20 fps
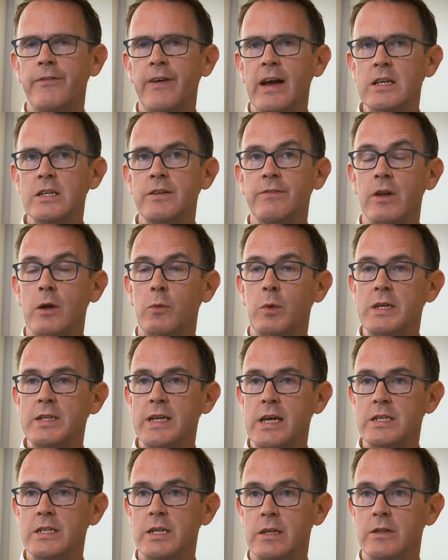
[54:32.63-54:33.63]
effectively we're
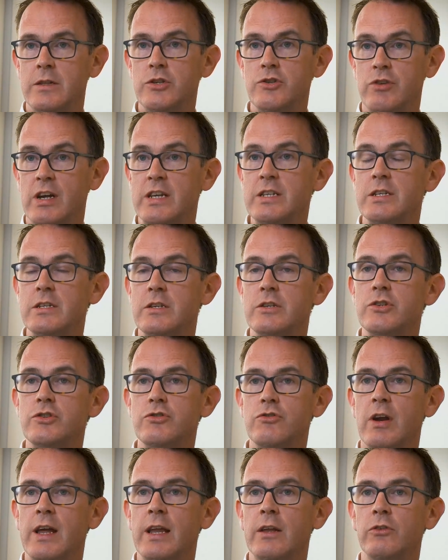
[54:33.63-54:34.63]
testing the stresses and
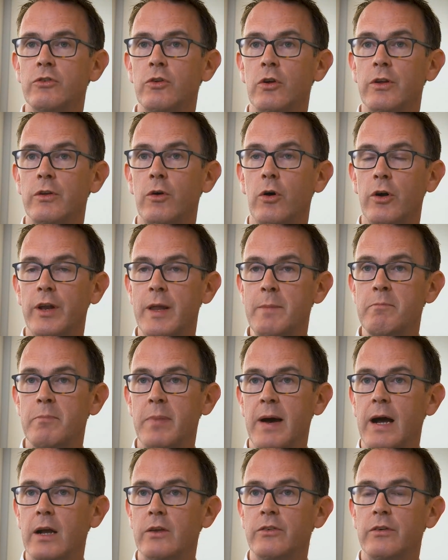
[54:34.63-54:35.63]
strains on
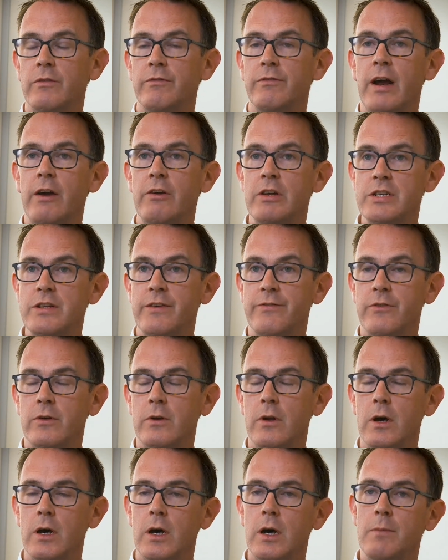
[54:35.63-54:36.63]
impacts and various
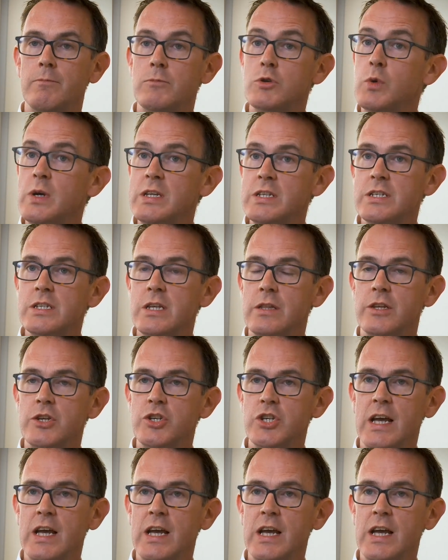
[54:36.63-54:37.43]
different twists in the